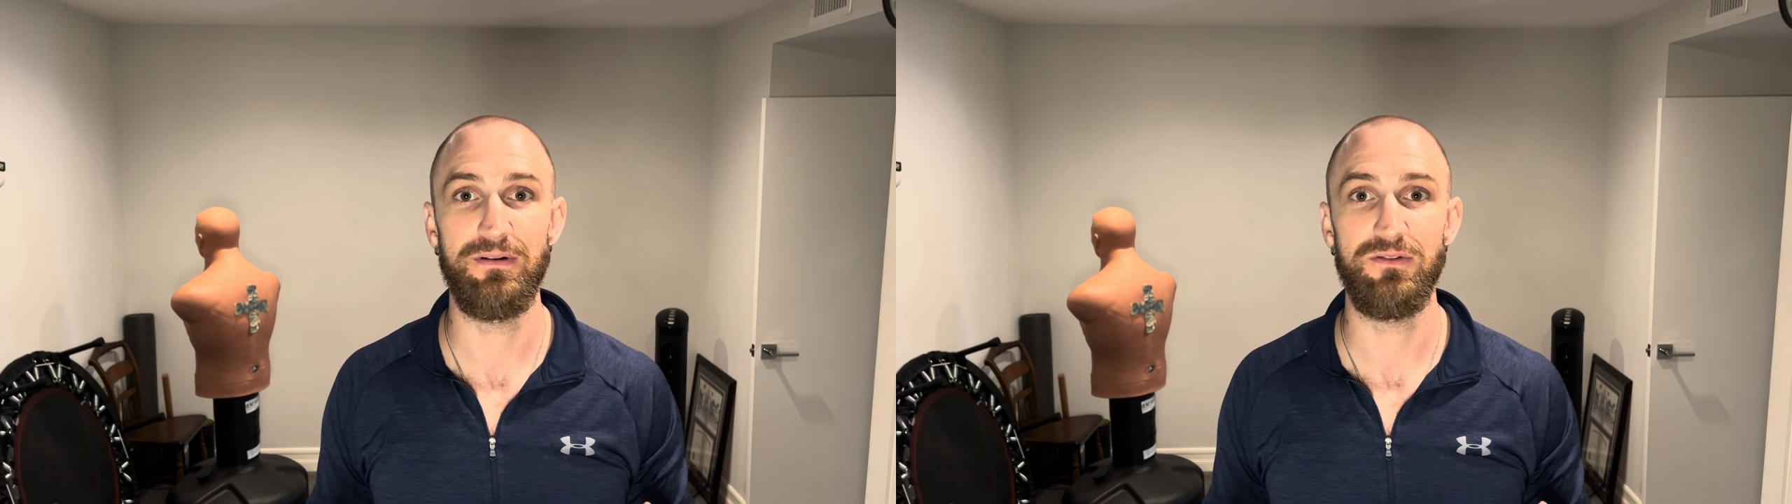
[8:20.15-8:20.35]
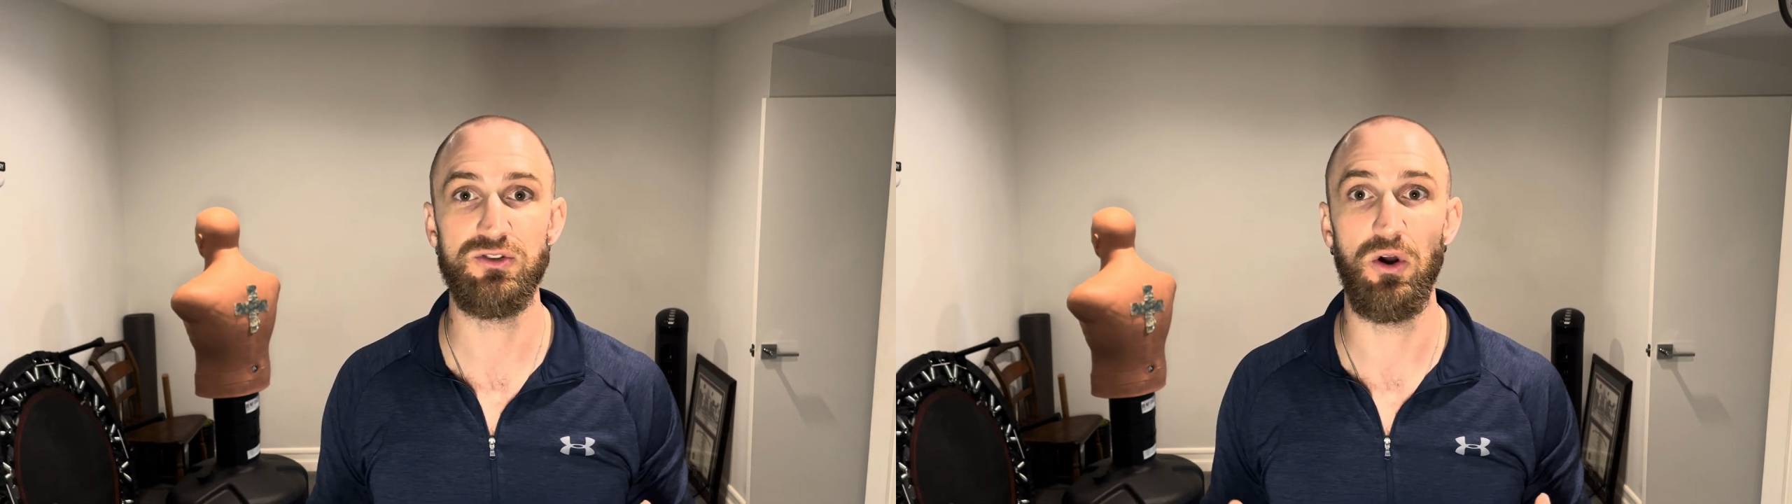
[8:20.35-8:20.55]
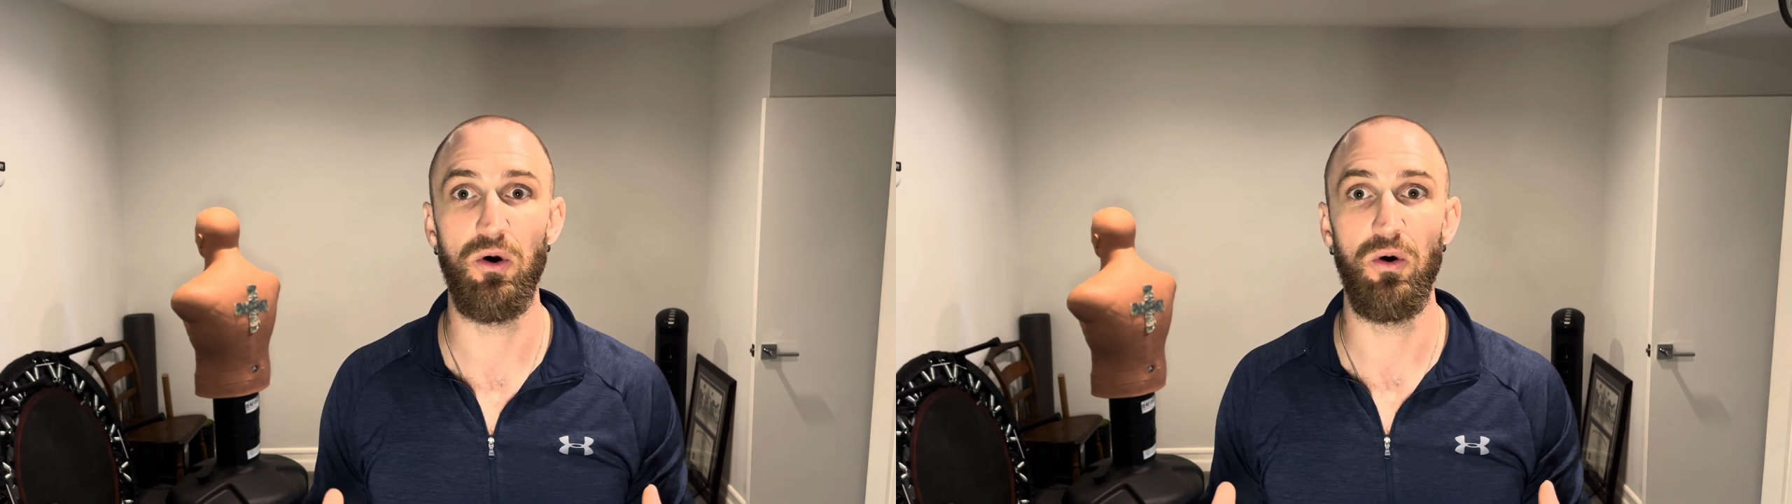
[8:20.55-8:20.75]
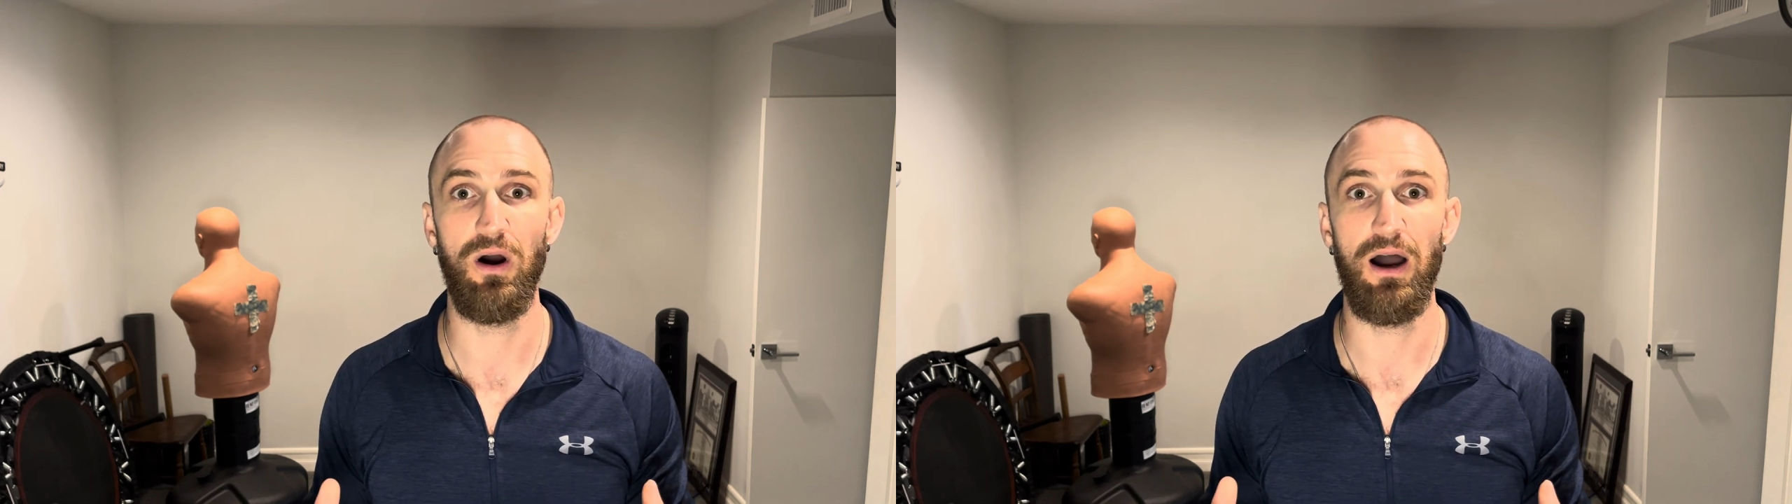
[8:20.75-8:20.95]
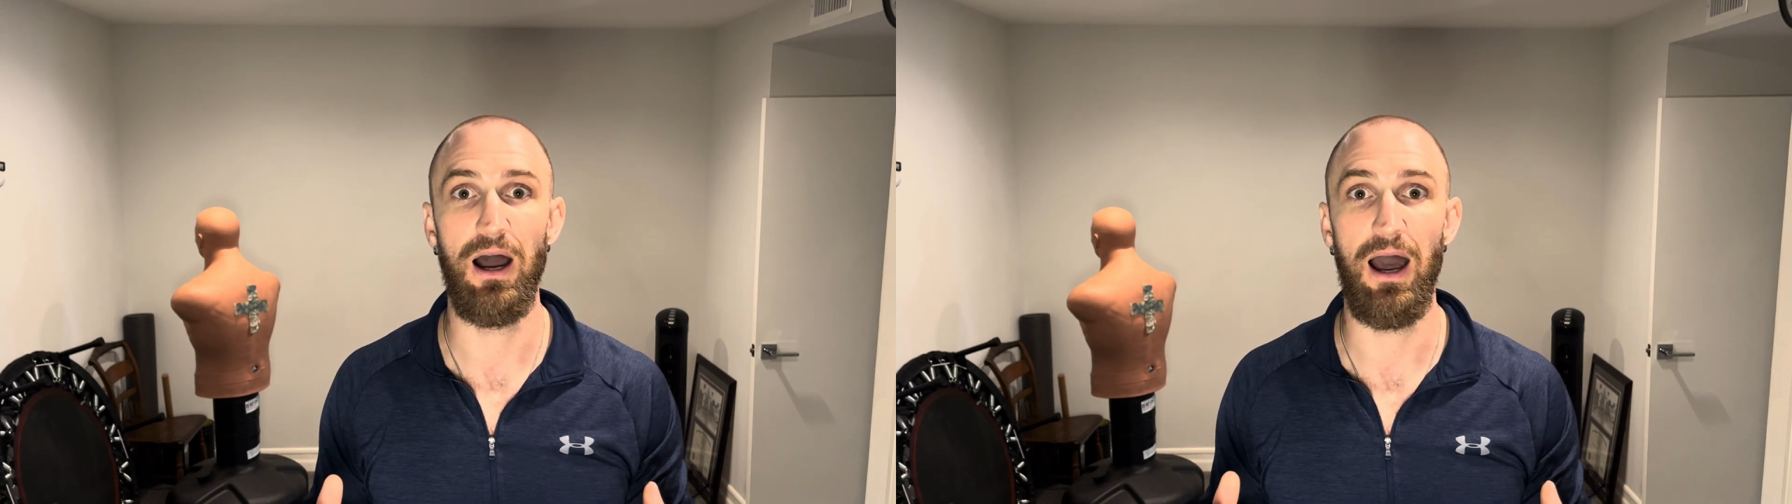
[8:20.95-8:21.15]

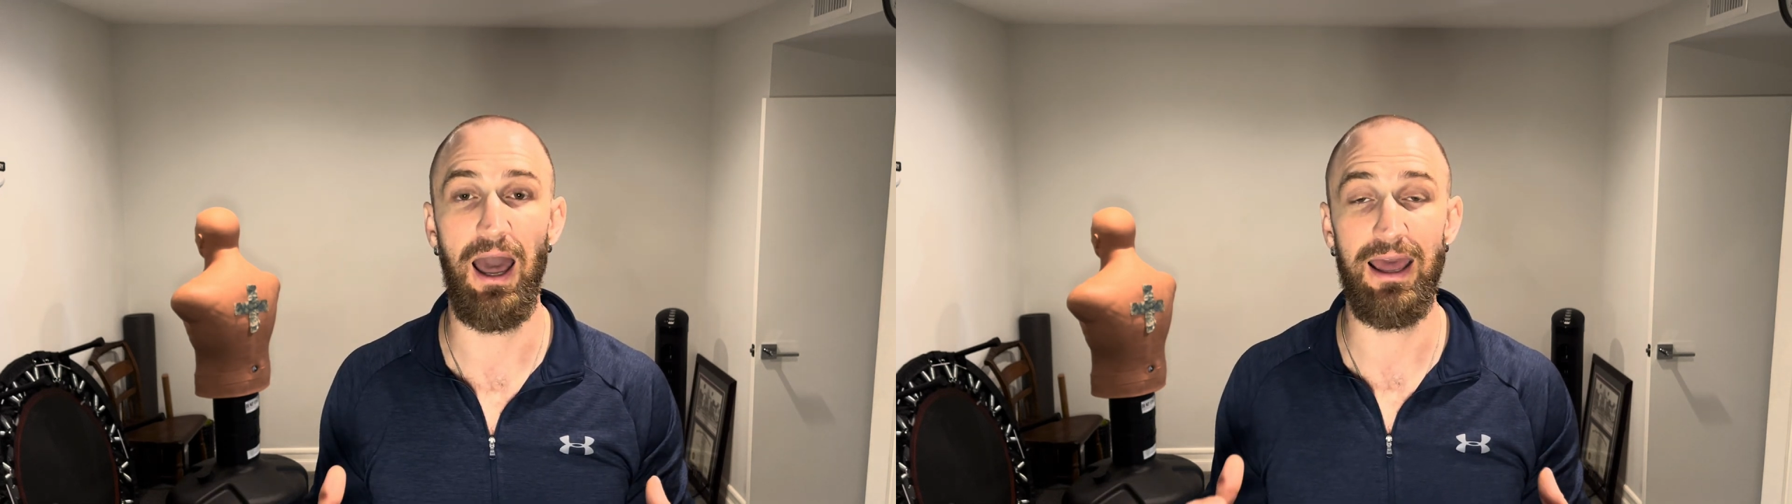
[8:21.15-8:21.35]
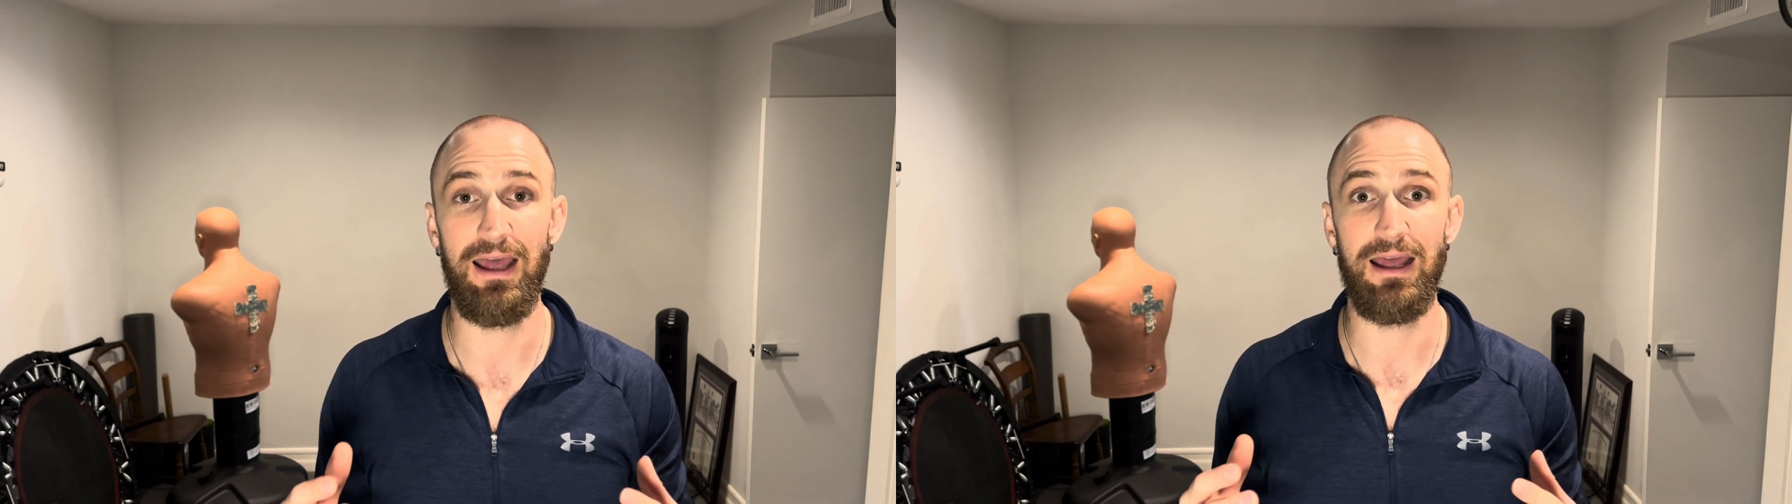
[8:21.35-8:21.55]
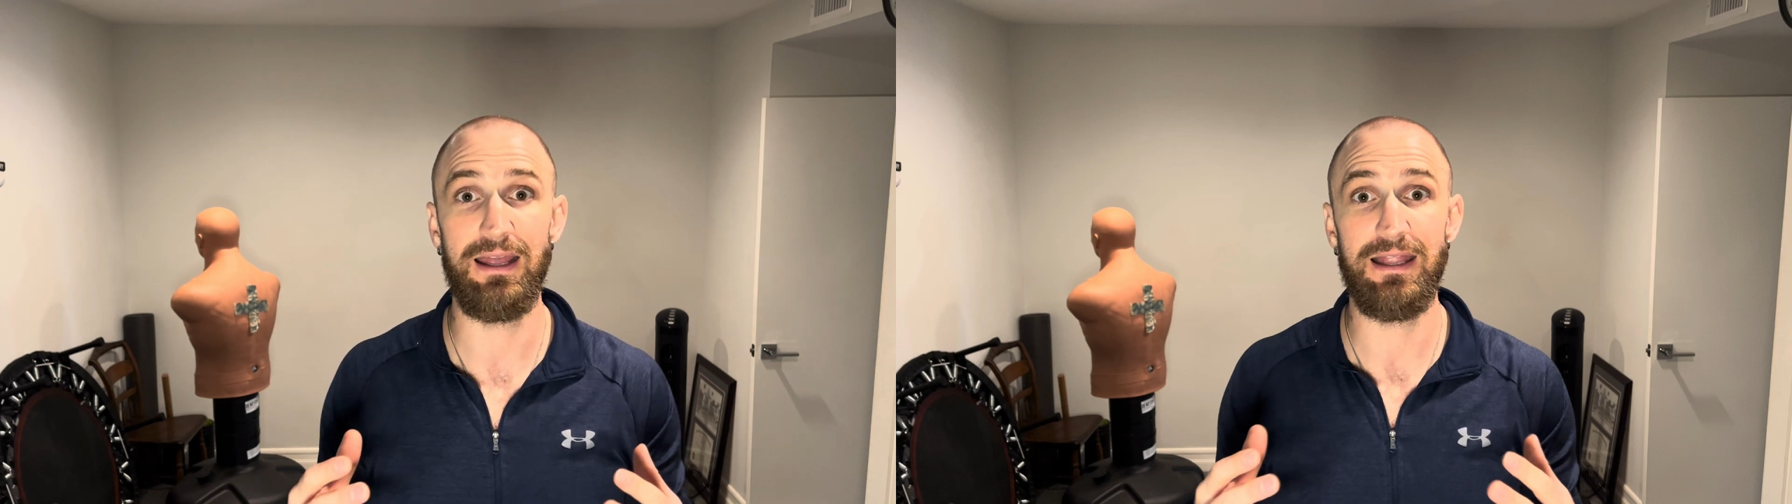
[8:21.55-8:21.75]
So I